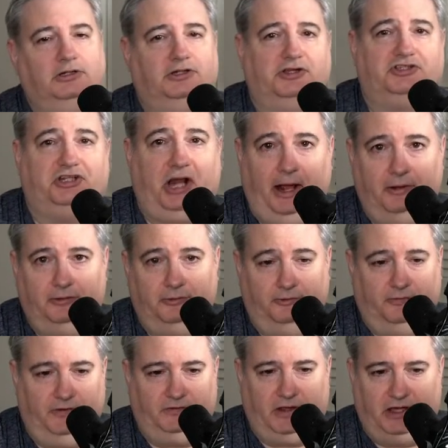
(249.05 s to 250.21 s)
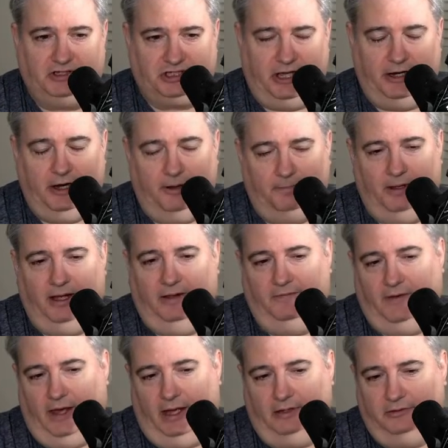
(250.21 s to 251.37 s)
standard that they set up,
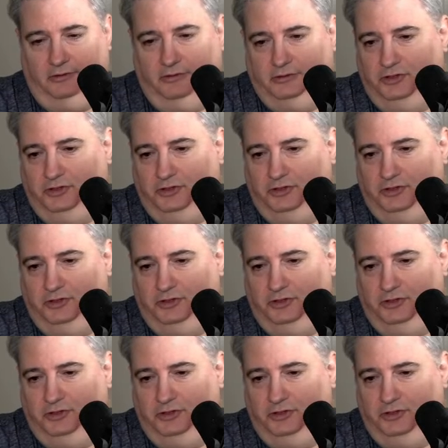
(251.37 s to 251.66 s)
and